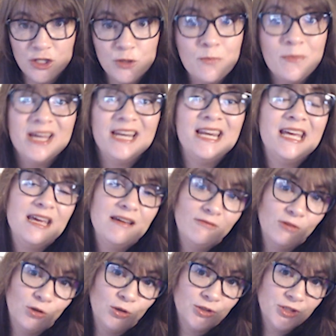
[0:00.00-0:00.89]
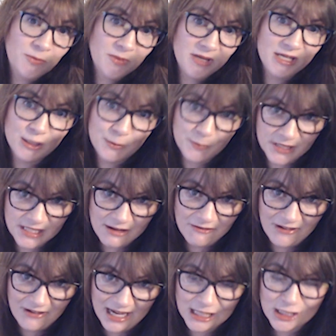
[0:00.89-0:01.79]
medieval to be
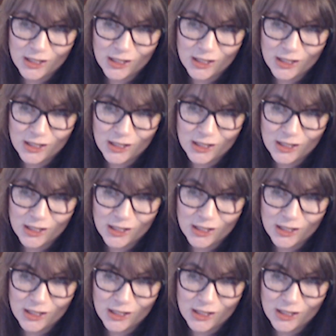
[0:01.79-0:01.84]
specific.